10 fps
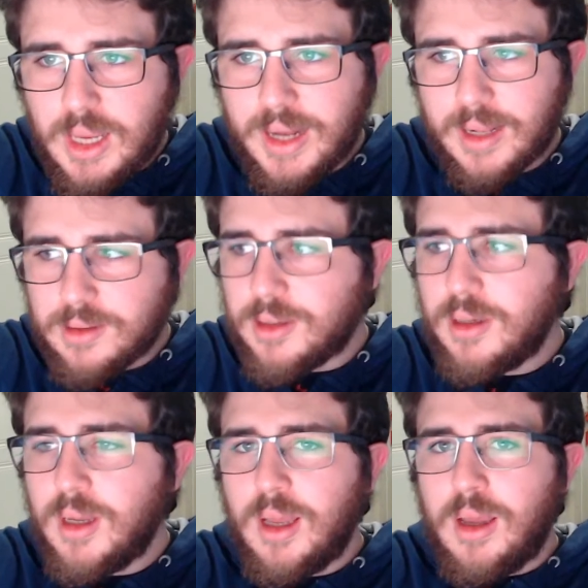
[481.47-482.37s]
another,
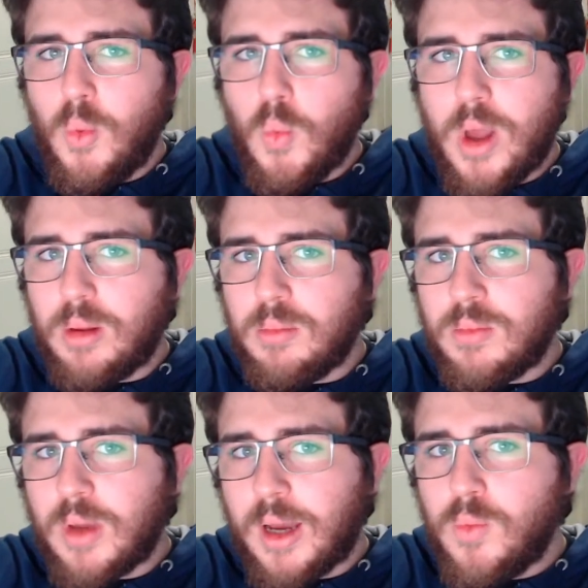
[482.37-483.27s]
well,
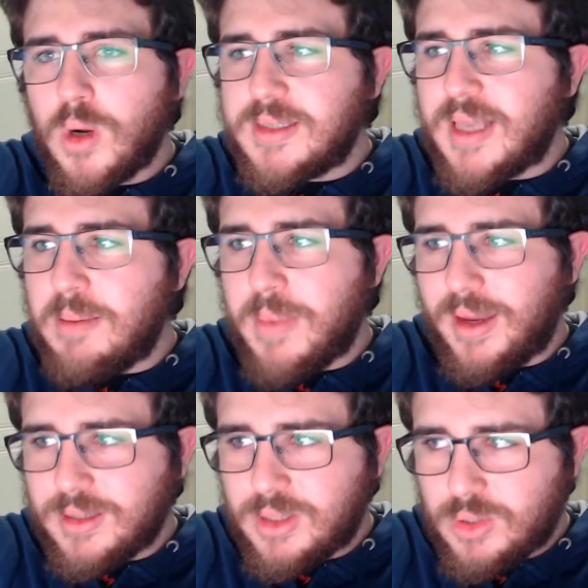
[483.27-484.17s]
I don't want to say
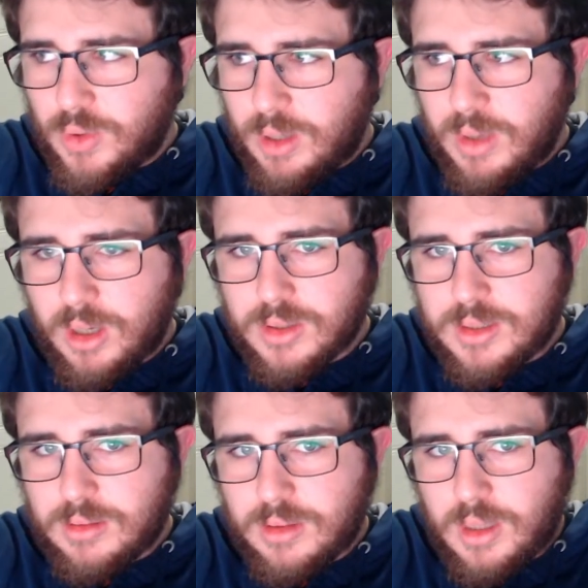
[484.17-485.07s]
mainstream, because
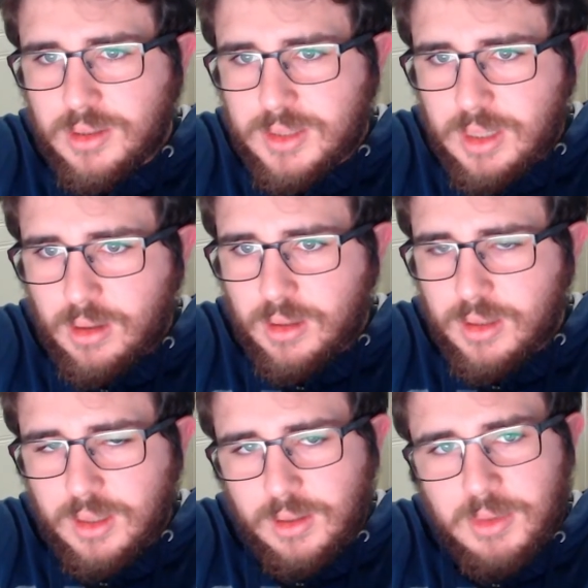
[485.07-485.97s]
there's still,
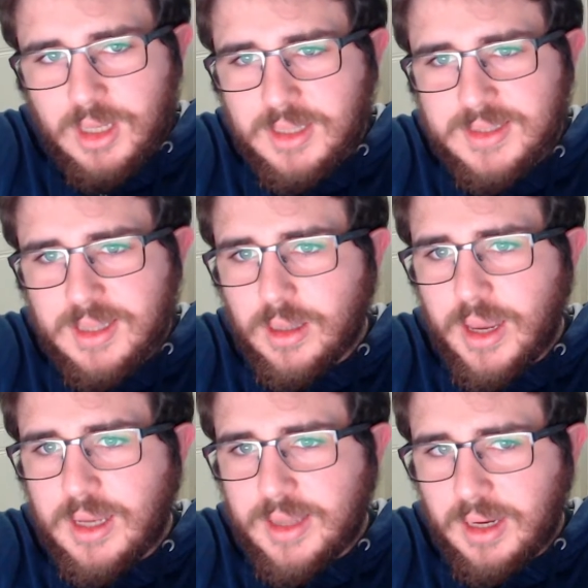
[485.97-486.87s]
I mean, it's still
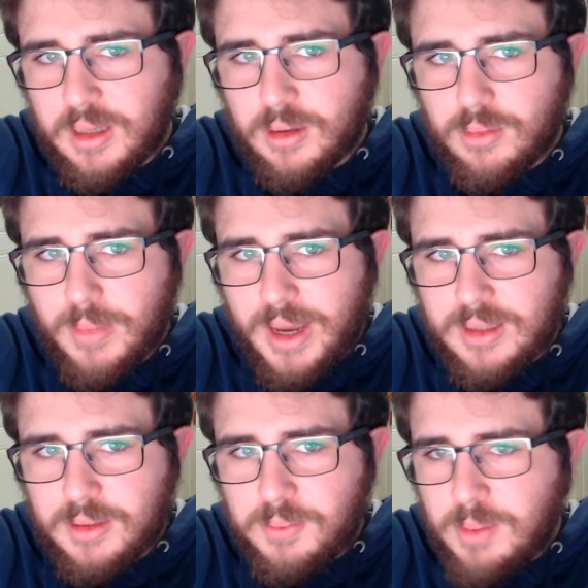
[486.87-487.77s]
a technical
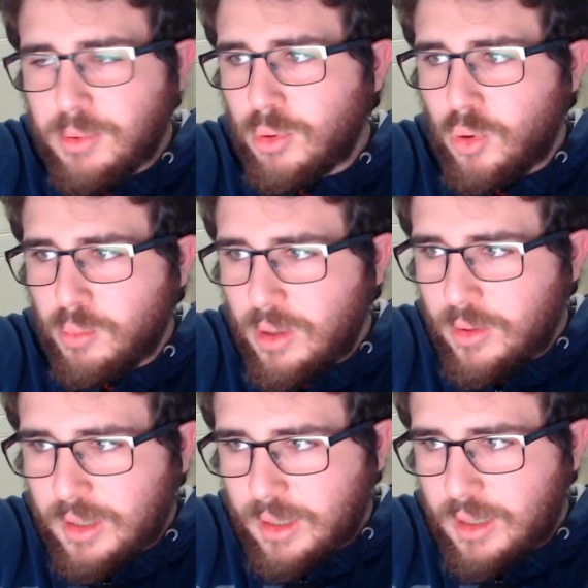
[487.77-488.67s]
minded people
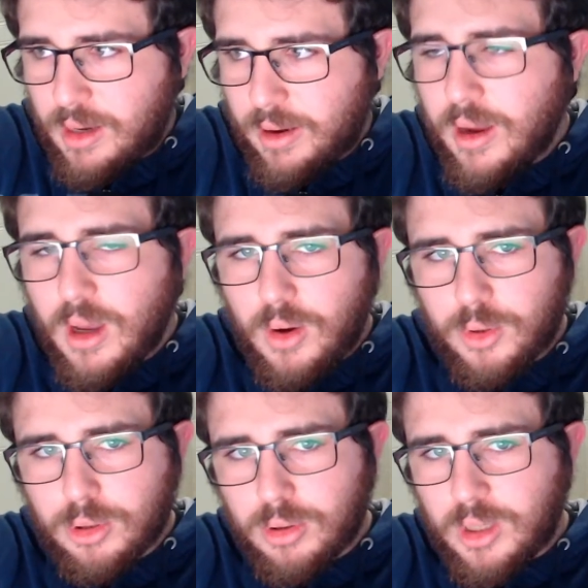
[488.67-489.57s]
community here.
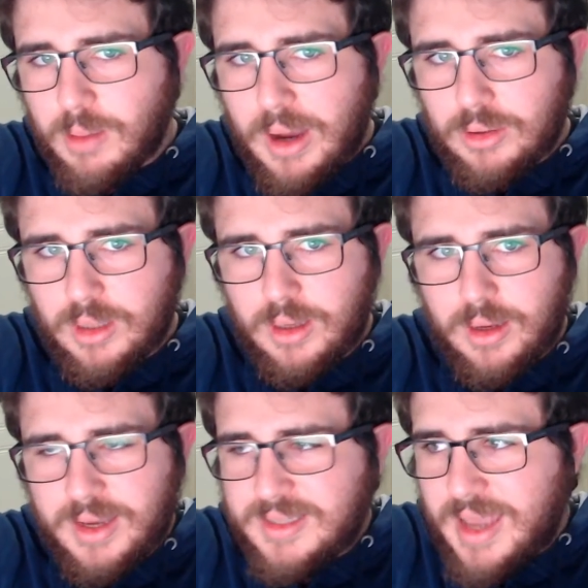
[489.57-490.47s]
We're talking about
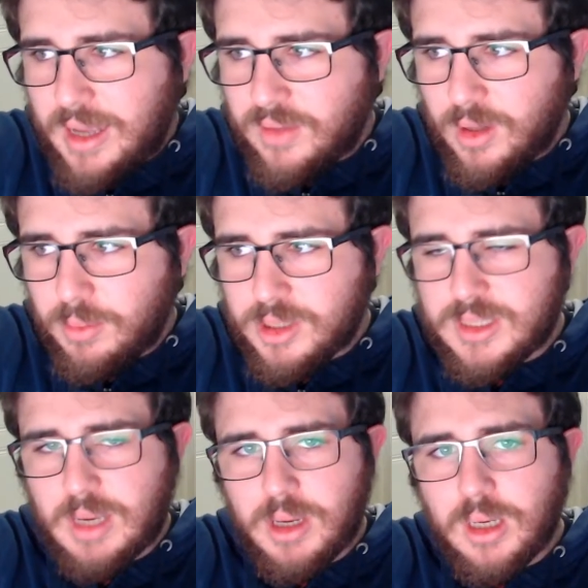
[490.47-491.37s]
Xda
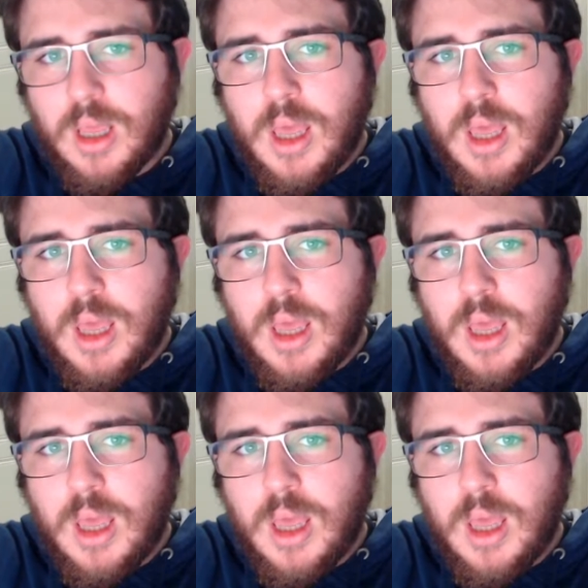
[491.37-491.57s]
Developers. I mean,